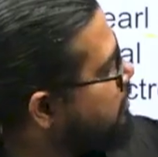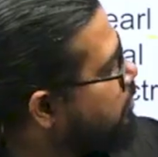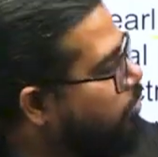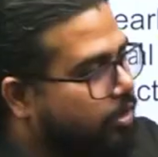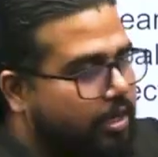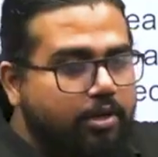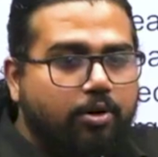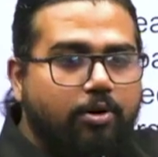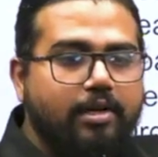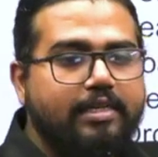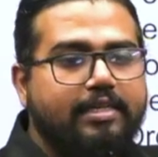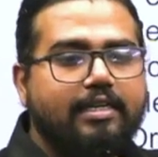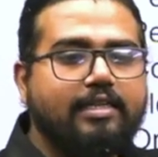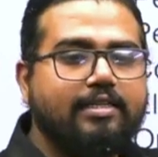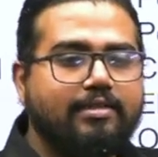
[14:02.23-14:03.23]
coking coal
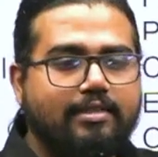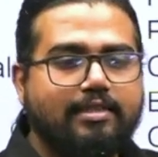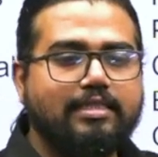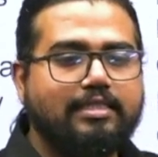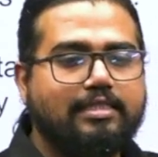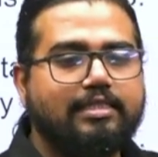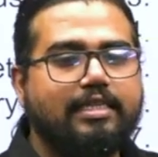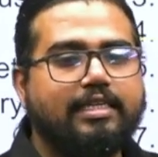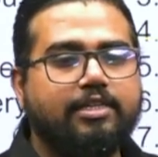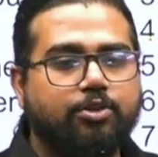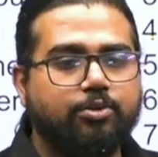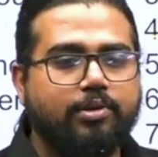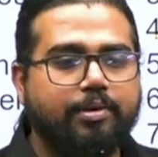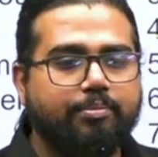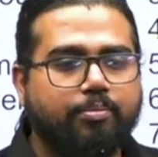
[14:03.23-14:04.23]
India does need to
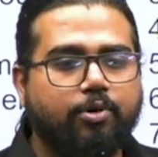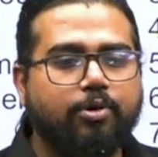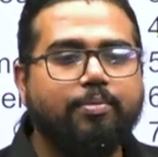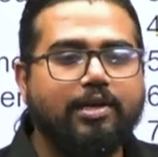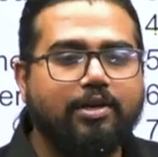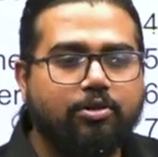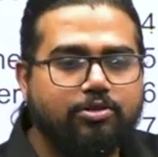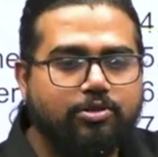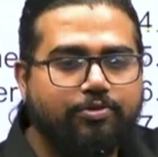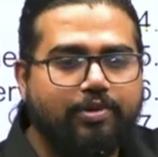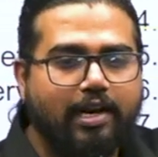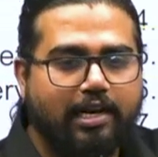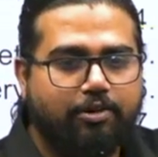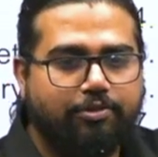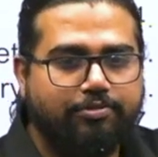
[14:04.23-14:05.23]
import because of
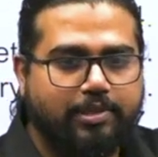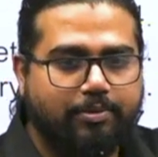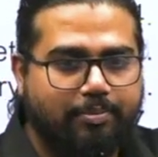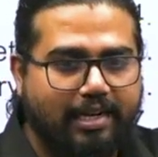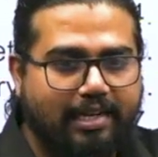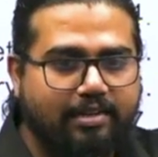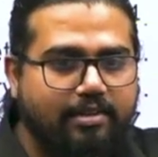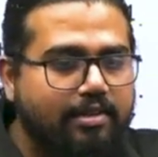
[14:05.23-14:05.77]
lack of supply.